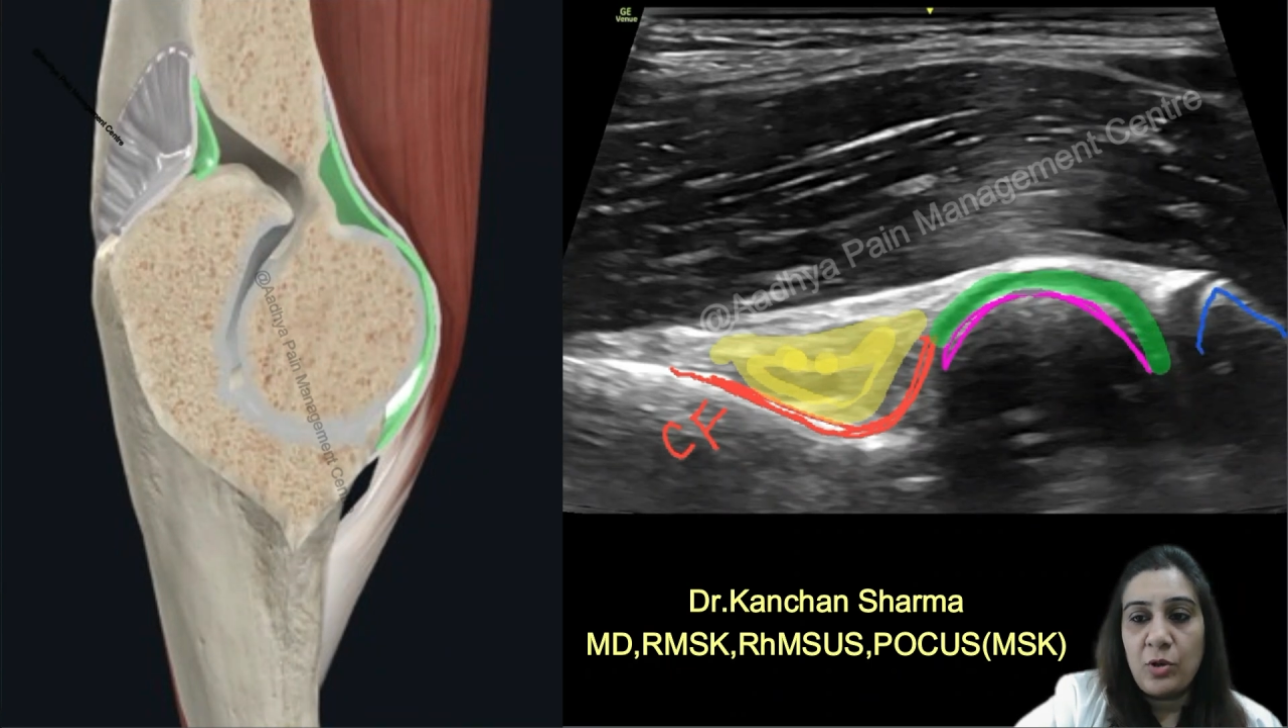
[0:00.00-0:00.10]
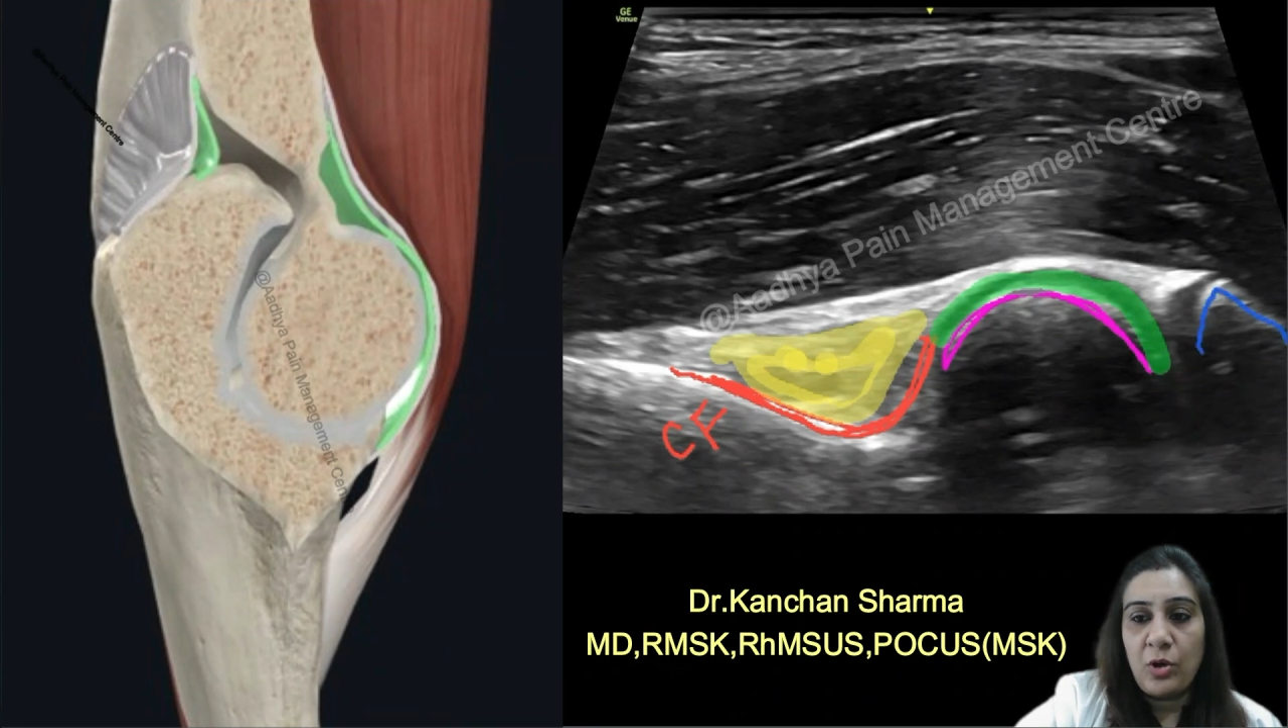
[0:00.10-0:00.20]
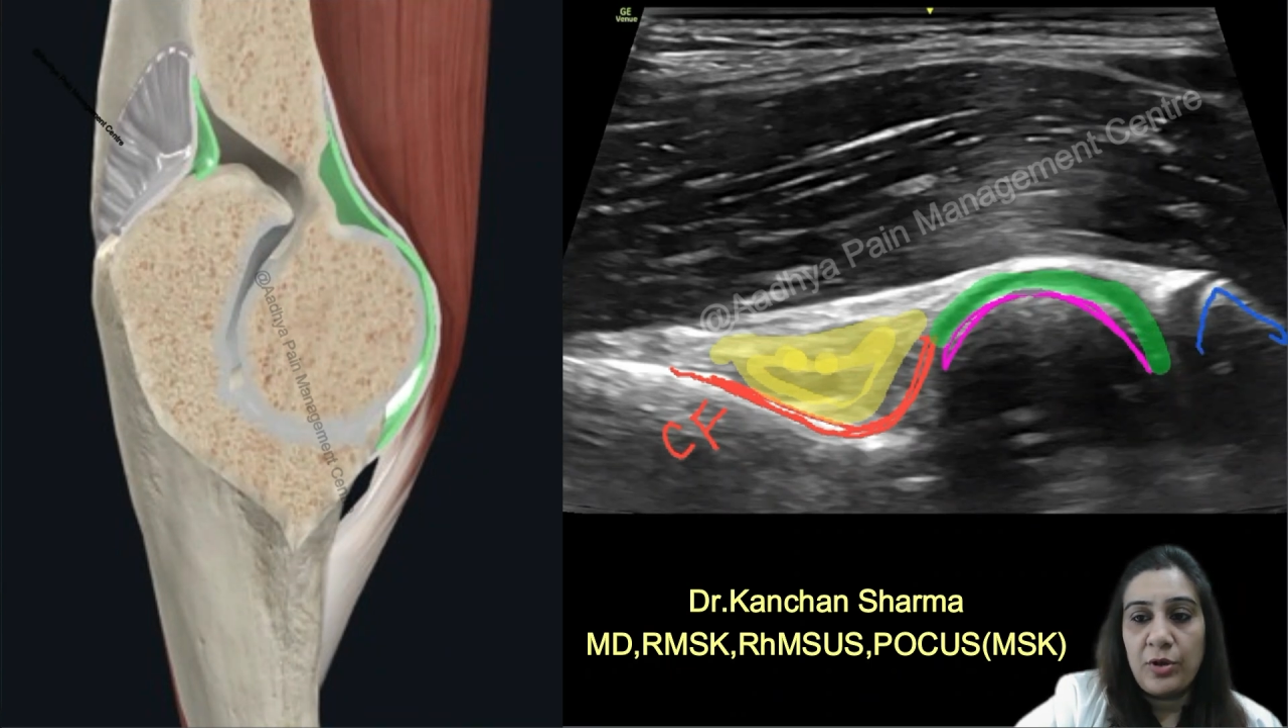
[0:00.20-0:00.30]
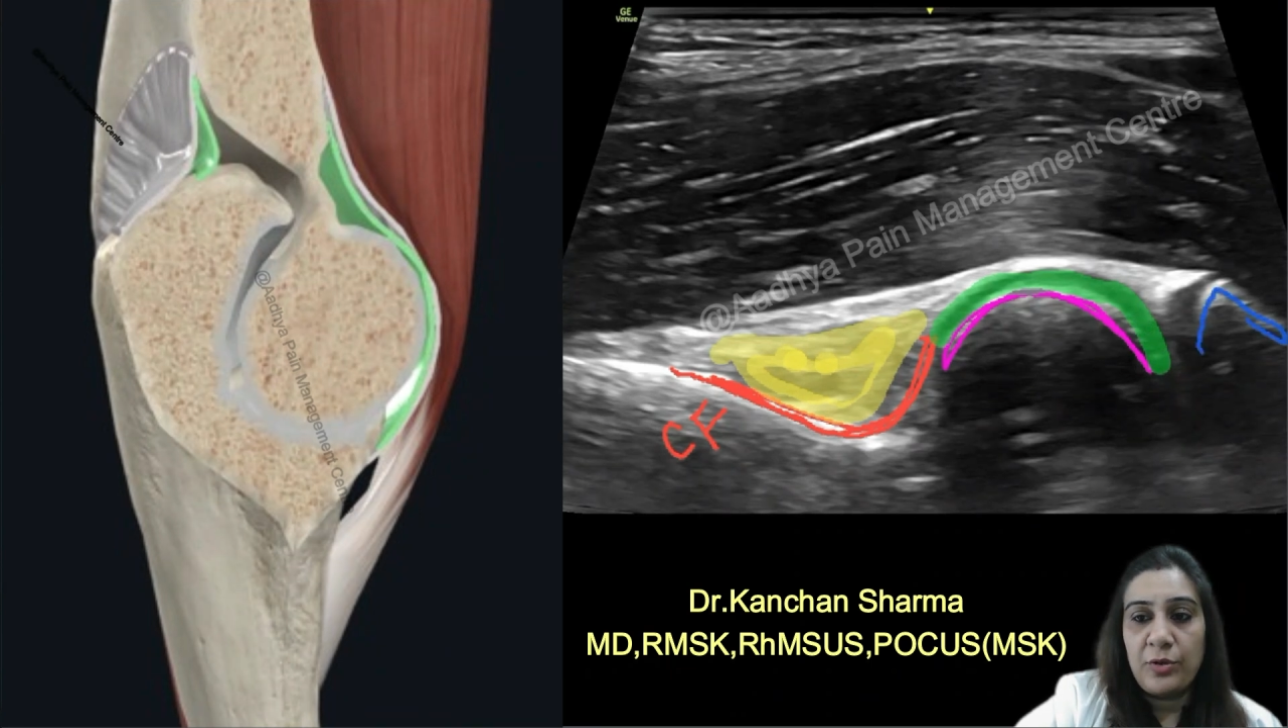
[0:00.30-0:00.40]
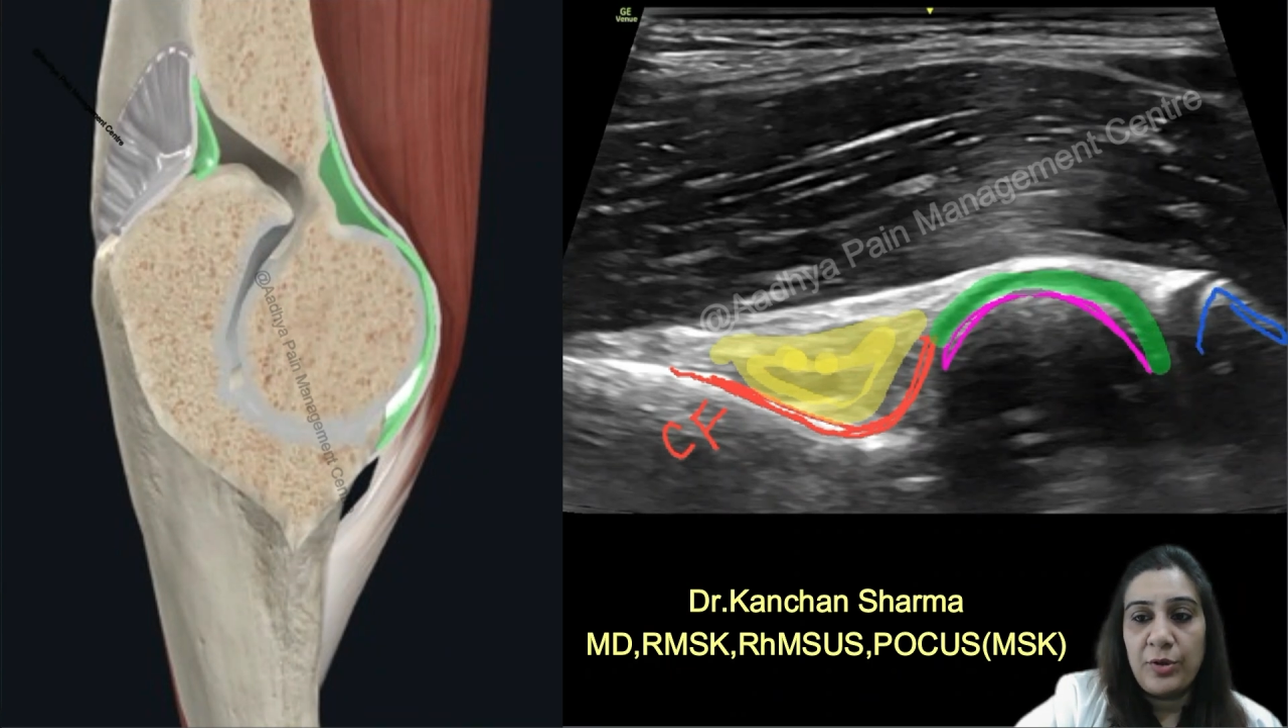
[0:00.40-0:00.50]

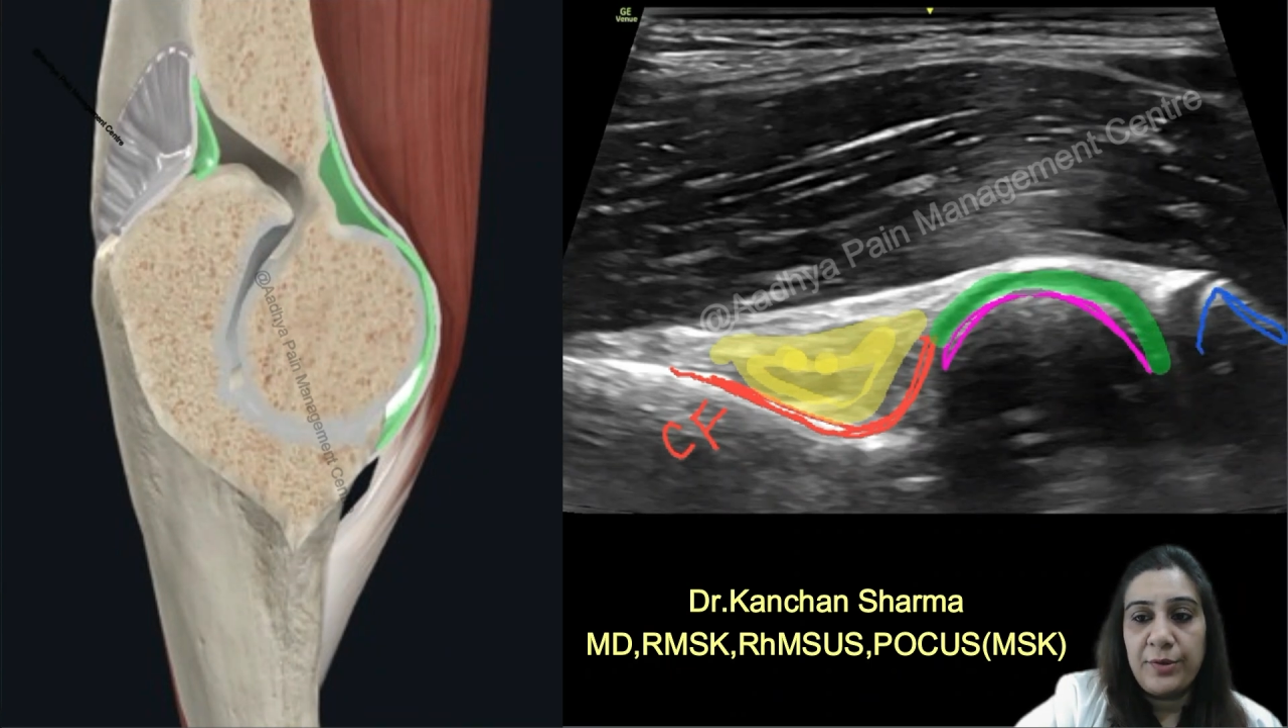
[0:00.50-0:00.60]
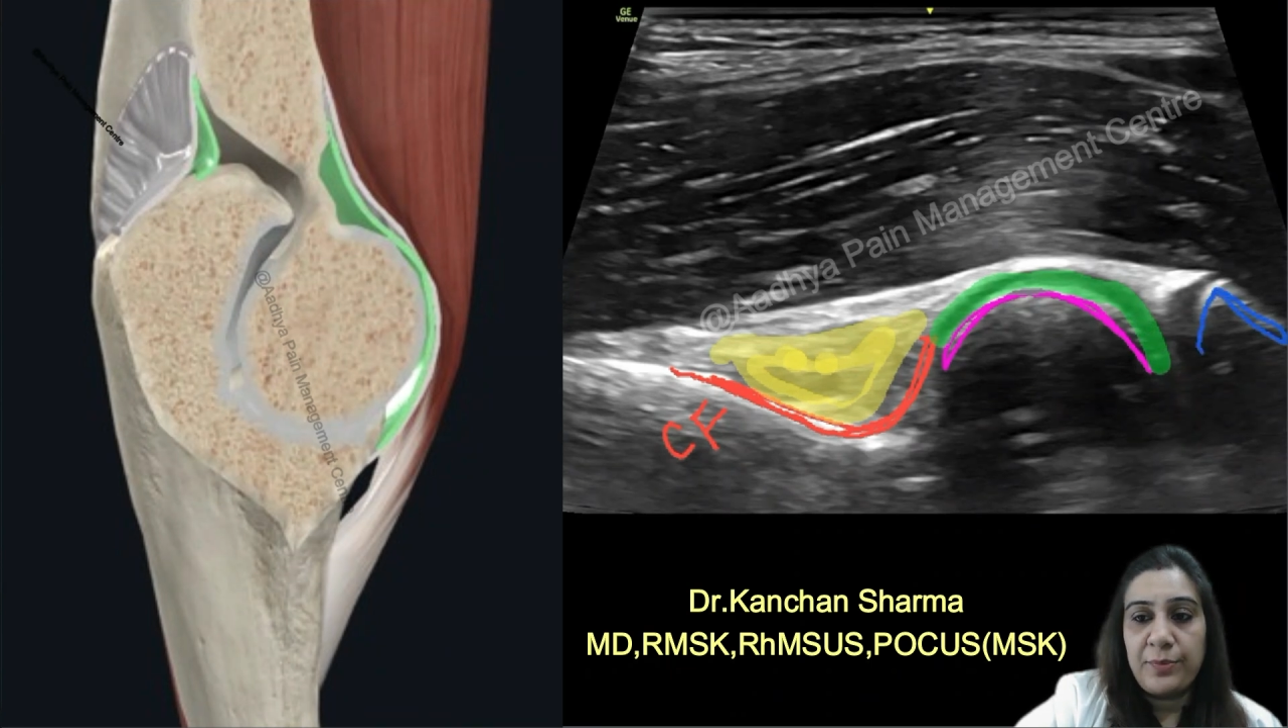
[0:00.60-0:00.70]
coronoid